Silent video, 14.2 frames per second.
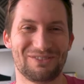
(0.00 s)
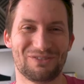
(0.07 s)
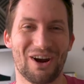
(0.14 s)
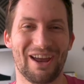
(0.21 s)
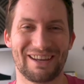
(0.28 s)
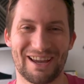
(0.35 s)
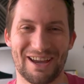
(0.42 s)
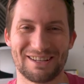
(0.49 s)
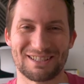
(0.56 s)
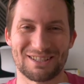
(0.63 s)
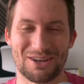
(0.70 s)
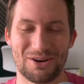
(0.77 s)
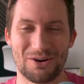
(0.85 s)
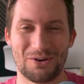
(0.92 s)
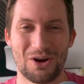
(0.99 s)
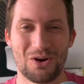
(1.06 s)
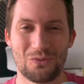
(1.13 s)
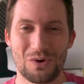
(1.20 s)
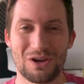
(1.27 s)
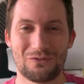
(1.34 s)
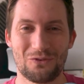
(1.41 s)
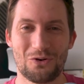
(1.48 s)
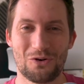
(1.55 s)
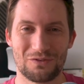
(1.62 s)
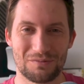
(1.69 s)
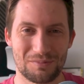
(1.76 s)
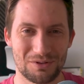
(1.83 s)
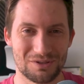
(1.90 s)
Right guys, so week 4
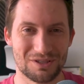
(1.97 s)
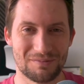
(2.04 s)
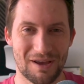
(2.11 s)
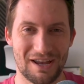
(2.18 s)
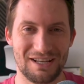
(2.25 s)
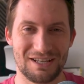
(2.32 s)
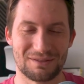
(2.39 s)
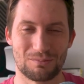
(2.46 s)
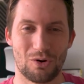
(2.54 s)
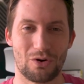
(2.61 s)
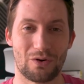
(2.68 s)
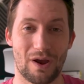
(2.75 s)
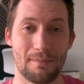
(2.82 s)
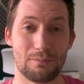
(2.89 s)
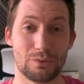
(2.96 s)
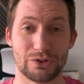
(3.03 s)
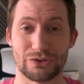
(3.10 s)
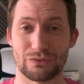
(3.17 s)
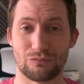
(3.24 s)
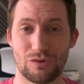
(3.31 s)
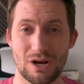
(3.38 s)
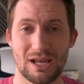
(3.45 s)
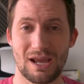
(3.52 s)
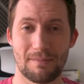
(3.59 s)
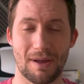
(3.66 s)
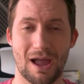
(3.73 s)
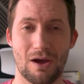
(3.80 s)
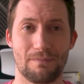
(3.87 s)
of the Plutus Pioneers program was really
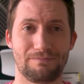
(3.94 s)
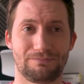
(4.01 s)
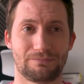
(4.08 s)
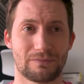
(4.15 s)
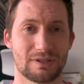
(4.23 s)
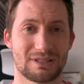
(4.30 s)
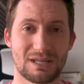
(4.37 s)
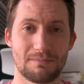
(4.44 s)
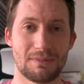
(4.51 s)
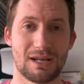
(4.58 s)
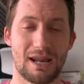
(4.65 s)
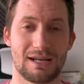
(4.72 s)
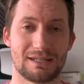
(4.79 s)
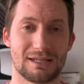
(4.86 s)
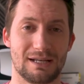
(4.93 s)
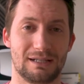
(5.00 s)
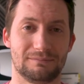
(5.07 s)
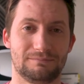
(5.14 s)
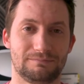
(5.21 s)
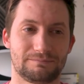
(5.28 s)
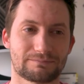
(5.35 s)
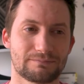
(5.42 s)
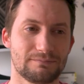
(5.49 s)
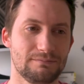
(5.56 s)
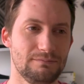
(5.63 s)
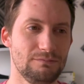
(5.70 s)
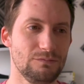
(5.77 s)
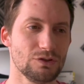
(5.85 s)
about simulating
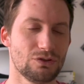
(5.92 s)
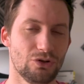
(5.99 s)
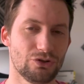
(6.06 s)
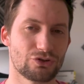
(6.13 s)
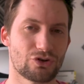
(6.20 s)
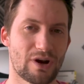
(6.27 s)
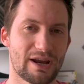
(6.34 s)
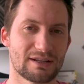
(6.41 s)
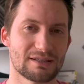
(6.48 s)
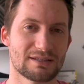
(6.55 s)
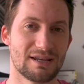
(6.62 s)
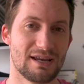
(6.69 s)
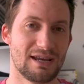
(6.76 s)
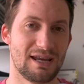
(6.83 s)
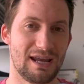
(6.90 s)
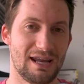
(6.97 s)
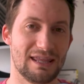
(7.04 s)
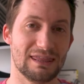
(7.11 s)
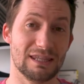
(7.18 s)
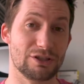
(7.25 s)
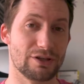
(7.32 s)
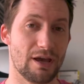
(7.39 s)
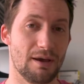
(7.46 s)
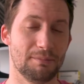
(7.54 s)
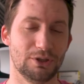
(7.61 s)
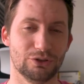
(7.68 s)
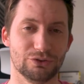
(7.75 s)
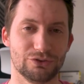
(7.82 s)
contracts in the
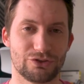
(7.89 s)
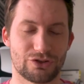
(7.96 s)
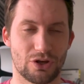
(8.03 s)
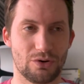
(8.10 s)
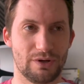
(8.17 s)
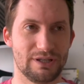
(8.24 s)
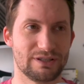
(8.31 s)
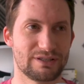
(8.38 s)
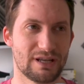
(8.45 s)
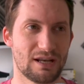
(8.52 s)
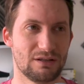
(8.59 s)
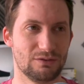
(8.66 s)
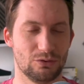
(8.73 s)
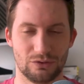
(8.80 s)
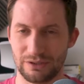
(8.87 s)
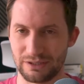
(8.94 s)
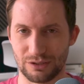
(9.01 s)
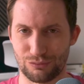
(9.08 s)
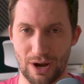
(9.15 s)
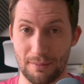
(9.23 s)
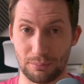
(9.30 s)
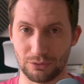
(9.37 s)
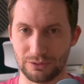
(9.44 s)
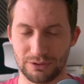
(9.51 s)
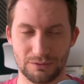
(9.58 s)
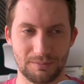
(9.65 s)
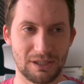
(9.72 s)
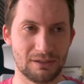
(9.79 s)
terminal. So instead of, or in the REPL
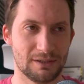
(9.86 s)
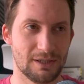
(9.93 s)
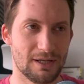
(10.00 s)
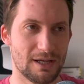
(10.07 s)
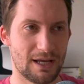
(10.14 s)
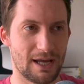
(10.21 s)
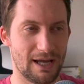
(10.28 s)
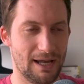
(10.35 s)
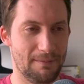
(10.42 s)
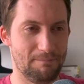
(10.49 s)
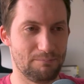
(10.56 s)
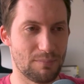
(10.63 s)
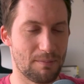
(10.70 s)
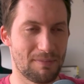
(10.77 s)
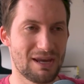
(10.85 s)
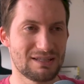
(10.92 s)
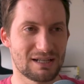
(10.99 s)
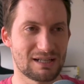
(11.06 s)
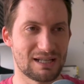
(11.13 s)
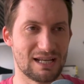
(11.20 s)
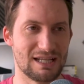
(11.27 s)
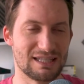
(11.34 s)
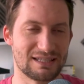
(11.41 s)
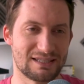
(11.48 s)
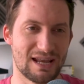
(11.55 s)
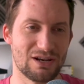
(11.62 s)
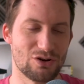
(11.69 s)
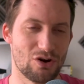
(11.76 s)
it'll be, but basically
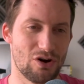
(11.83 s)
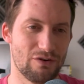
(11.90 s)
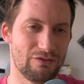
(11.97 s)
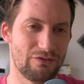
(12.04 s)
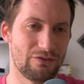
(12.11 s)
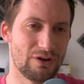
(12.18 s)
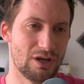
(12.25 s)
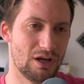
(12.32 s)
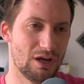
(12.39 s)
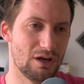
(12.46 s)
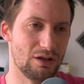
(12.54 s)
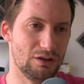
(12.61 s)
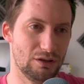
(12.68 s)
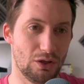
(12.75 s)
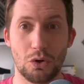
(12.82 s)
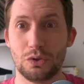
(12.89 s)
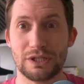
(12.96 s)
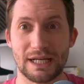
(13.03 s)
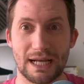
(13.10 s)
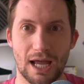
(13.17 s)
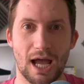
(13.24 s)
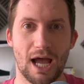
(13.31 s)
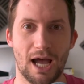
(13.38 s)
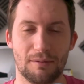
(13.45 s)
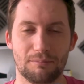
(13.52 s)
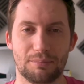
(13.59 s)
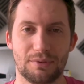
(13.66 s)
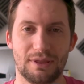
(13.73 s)
instead of loading
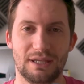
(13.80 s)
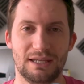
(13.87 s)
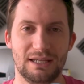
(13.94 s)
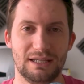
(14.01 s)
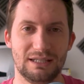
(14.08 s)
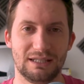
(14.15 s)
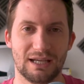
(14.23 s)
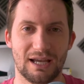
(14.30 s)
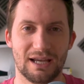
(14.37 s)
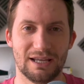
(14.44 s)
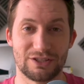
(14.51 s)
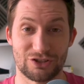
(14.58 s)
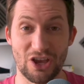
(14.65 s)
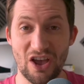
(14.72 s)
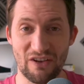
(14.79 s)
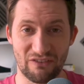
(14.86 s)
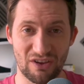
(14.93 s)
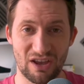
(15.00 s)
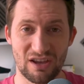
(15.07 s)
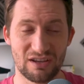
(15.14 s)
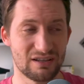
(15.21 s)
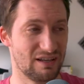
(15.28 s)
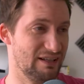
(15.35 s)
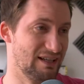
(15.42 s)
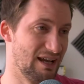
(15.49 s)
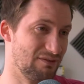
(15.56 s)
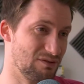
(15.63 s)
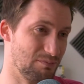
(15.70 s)
up the server
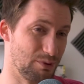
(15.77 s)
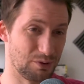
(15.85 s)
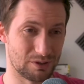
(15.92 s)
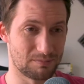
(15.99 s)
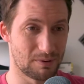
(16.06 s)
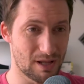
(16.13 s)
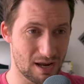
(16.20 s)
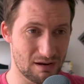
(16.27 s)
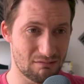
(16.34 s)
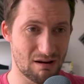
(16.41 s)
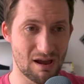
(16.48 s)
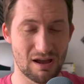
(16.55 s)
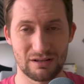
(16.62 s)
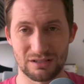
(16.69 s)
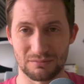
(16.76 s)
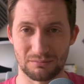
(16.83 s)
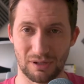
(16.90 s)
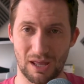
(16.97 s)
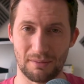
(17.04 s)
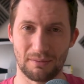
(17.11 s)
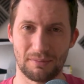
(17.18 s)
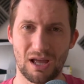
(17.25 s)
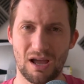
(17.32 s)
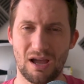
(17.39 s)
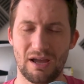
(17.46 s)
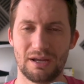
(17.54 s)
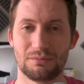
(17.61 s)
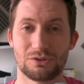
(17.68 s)
and have the Plutus Playground and blah blah
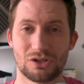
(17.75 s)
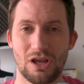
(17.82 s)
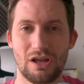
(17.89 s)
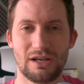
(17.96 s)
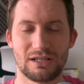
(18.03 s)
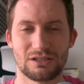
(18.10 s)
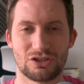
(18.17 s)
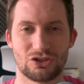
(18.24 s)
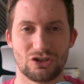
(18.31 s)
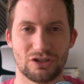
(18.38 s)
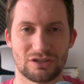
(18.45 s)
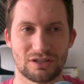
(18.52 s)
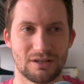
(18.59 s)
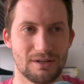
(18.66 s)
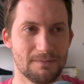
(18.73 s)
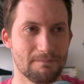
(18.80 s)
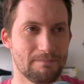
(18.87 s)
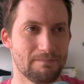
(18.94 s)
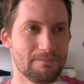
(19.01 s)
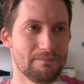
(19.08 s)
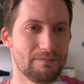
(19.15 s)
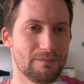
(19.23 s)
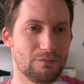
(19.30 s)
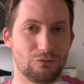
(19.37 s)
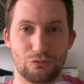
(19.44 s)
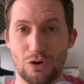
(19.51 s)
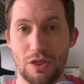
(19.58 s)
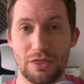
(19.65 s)
blah, it was learning to just
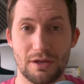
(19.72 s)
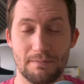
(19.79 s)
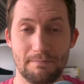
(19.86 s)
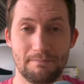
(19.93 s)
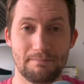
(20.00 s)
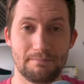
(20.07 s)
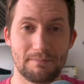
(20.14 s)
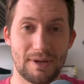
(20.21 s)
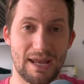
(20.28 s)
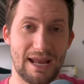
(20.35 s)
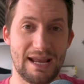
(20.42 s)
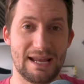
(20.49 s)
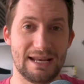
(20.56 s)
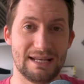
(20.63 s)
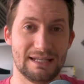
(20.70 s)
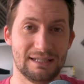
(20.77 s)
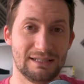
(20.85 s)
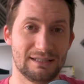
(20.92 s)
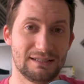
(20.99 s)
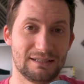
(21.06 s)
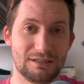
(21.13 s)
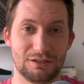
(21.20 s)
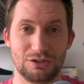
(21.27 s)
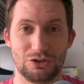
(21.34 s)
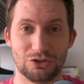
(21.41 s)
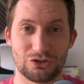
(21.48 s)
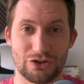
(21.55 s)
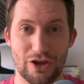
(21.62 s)
run them in
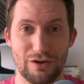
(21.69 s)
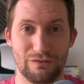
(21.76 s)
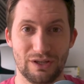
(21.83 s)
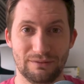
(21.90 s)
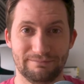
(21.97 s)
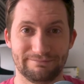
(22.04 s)
your server,